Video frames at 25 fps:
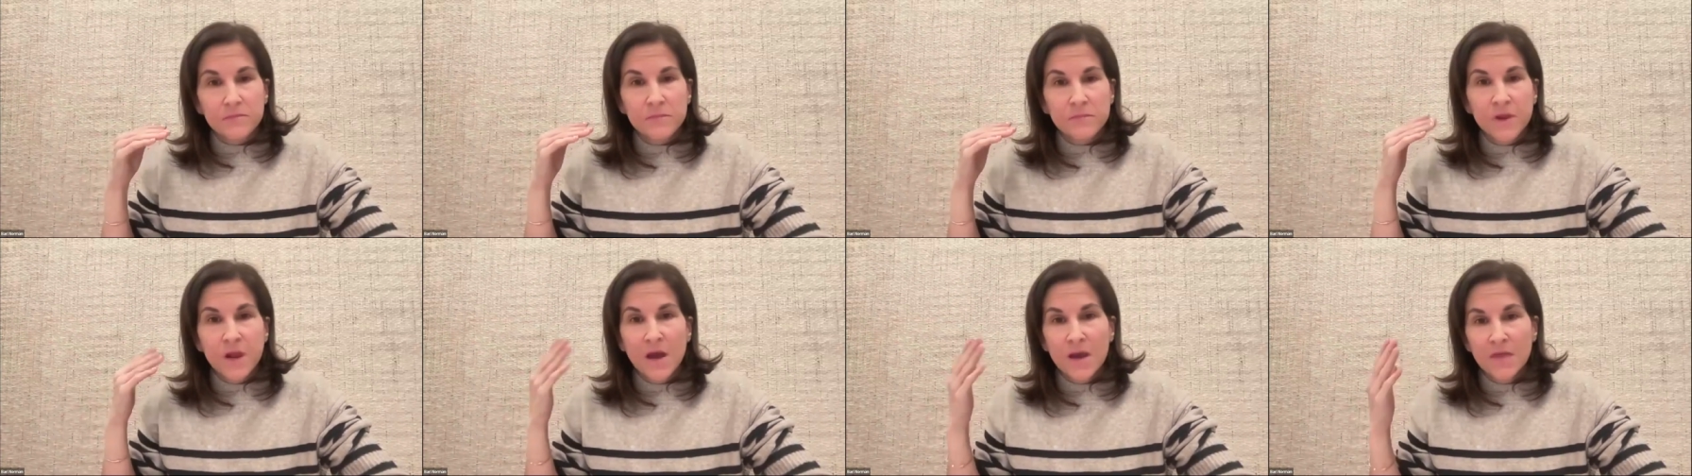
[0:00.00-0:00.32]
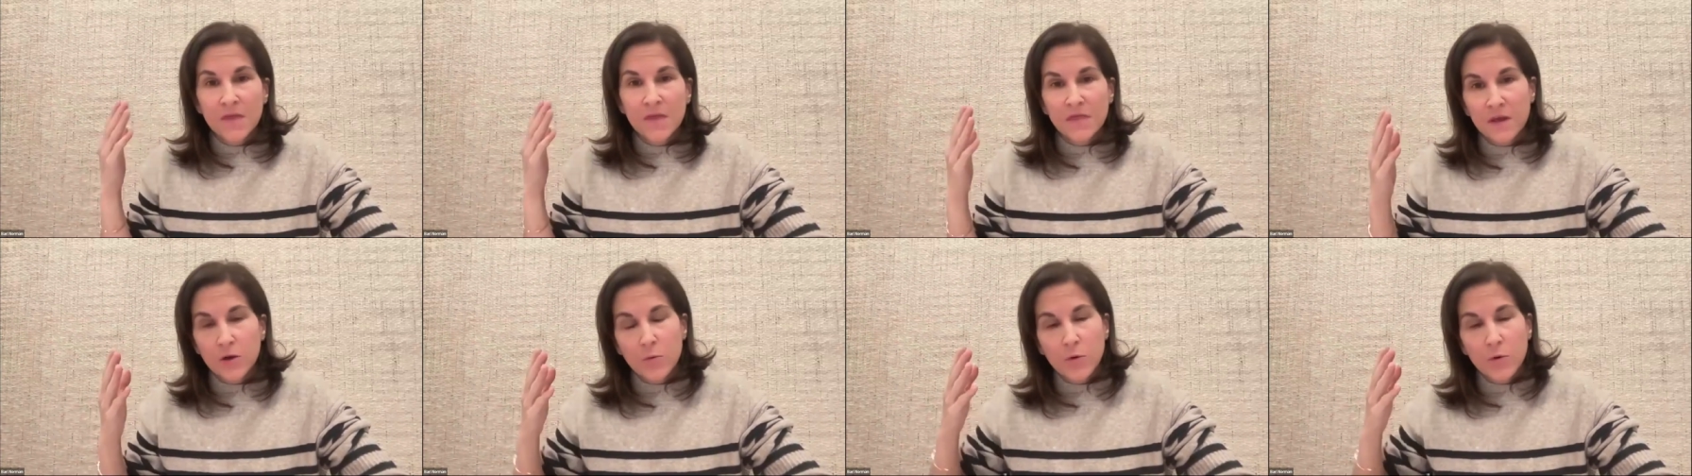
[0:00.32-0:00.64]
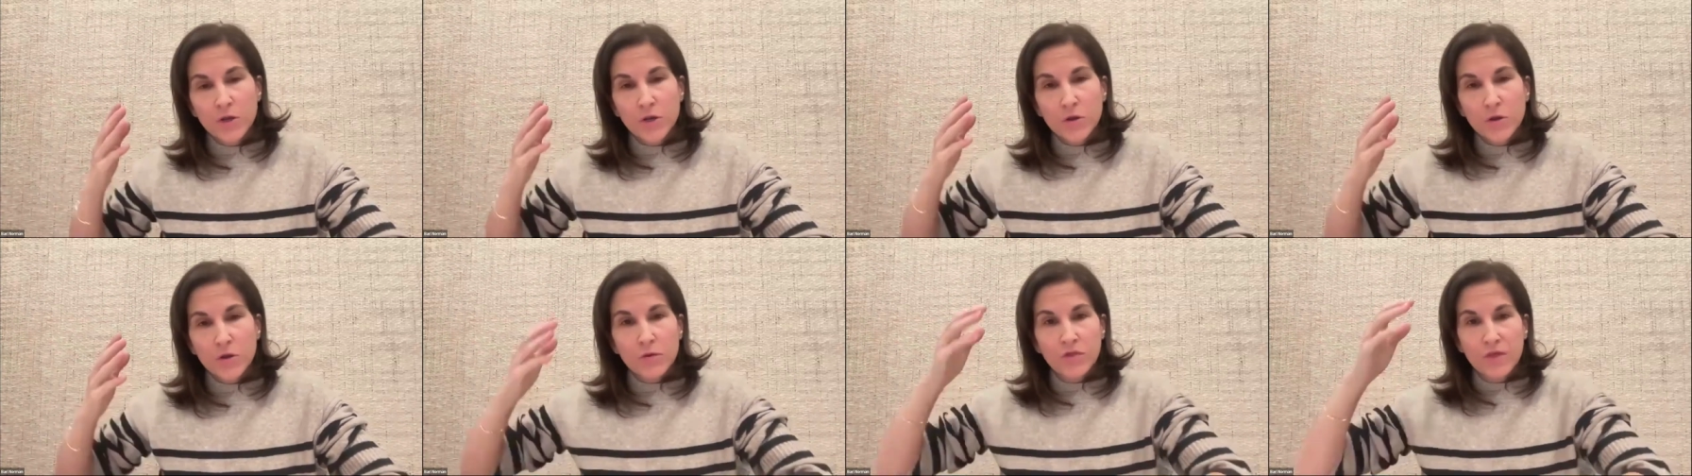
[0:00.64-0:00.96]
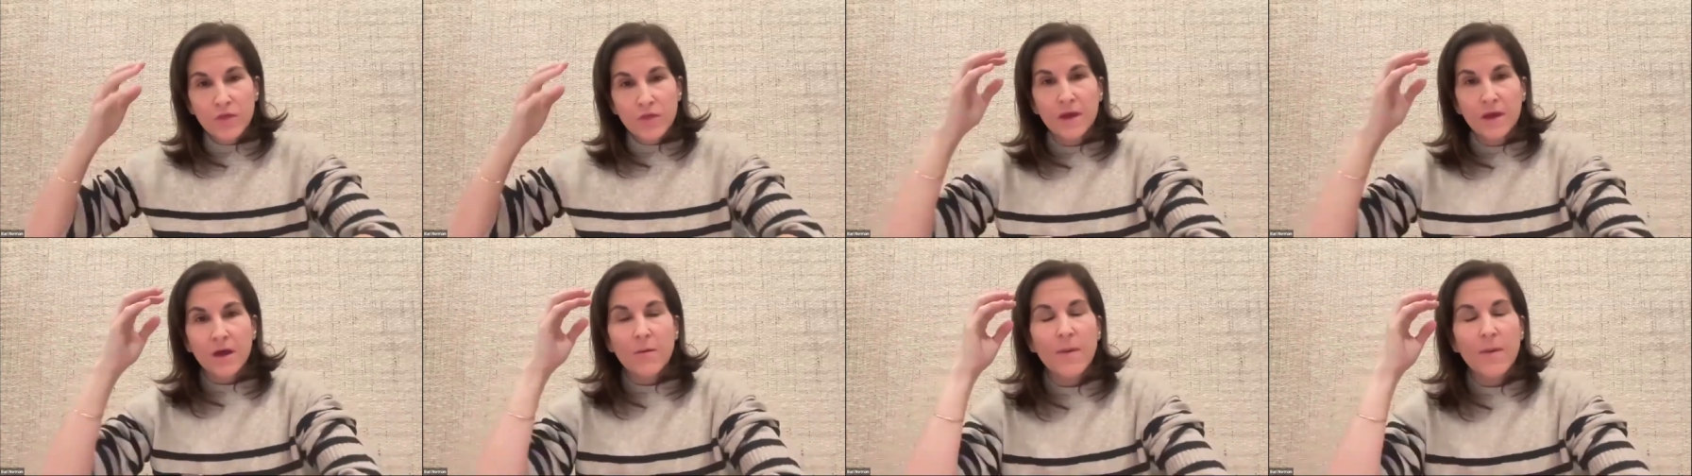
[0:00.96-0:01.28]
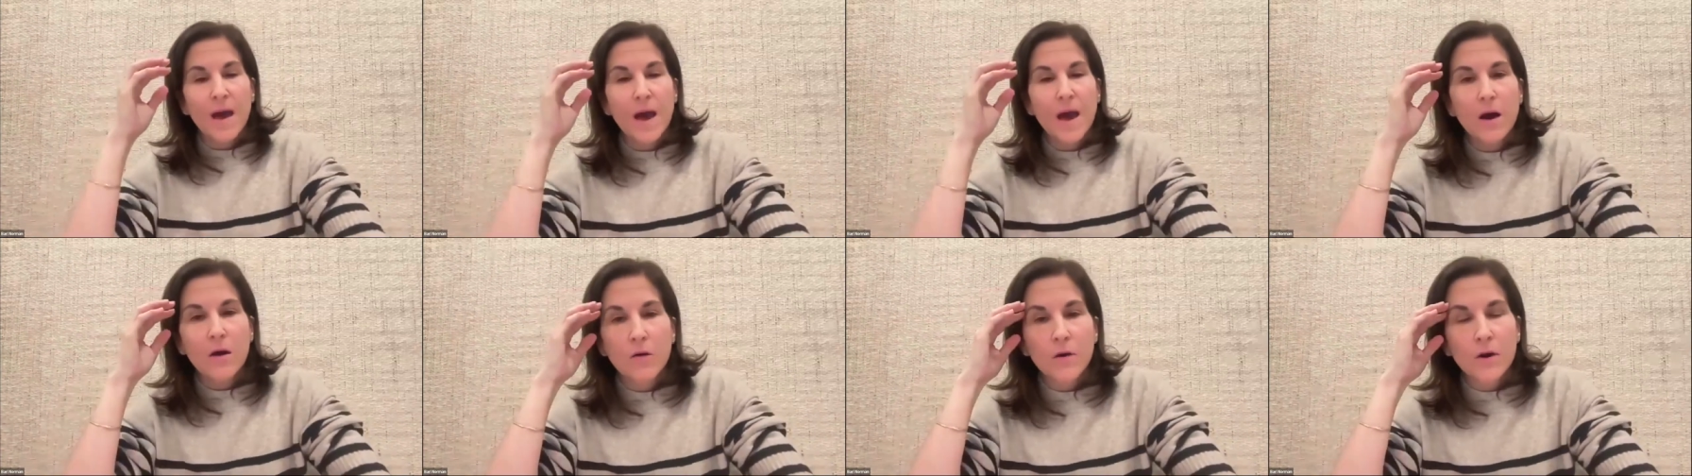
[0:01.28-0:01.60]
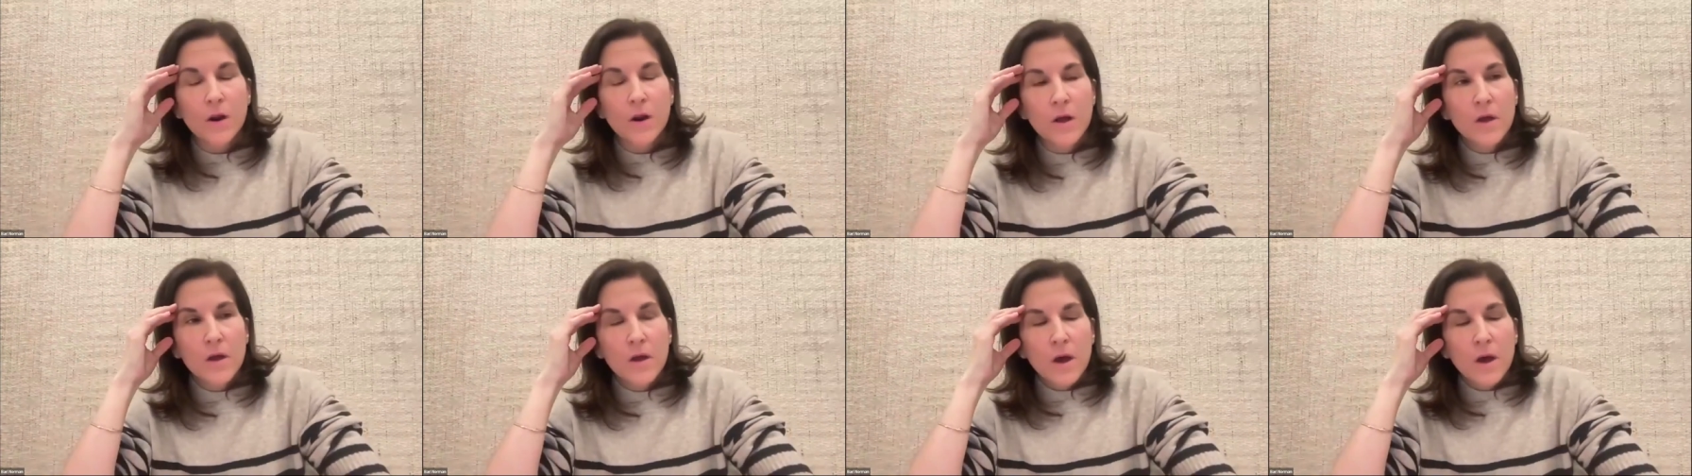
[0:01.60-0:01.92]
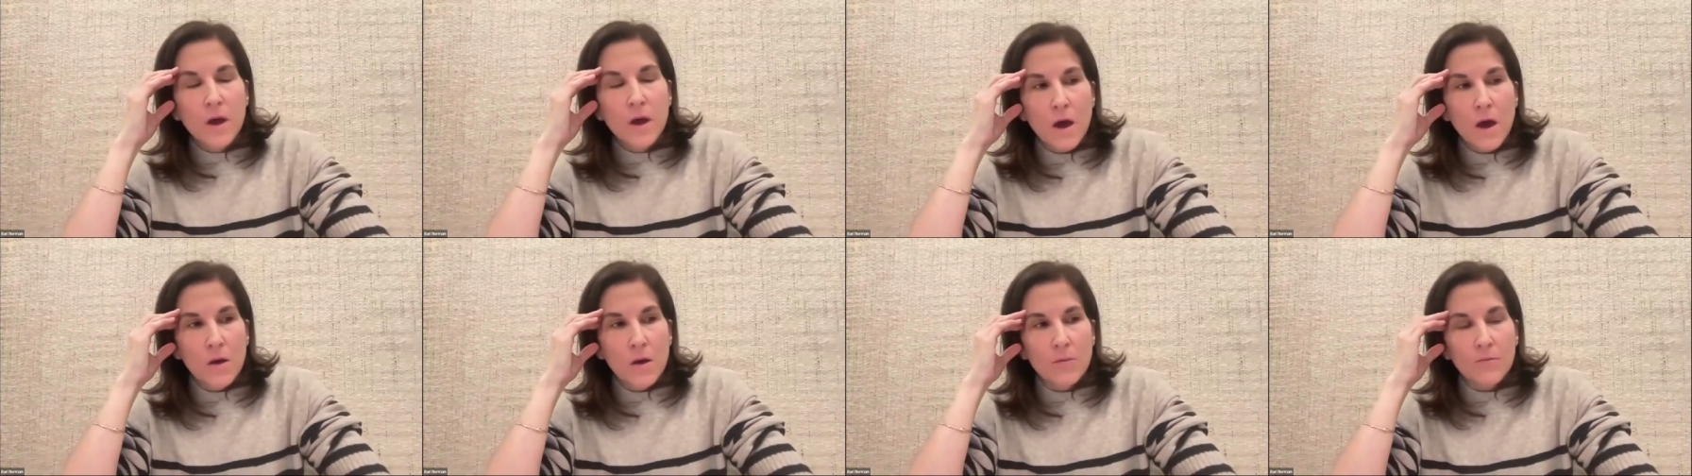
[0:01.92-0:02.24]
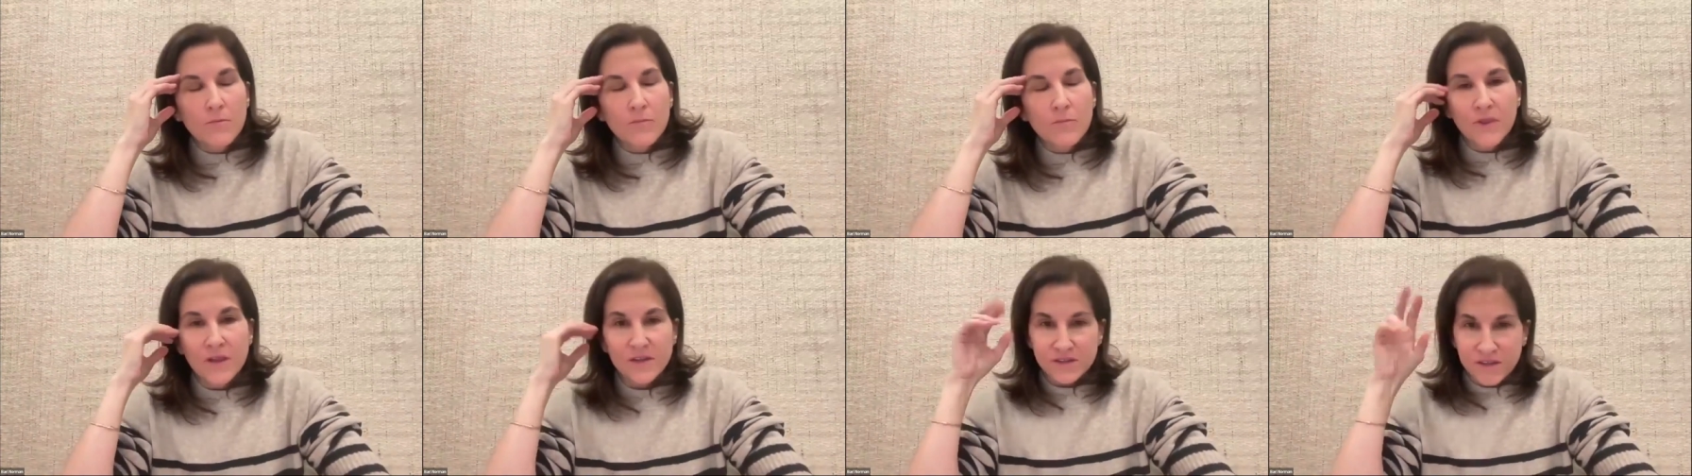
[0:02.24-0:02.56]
I think when you think about let's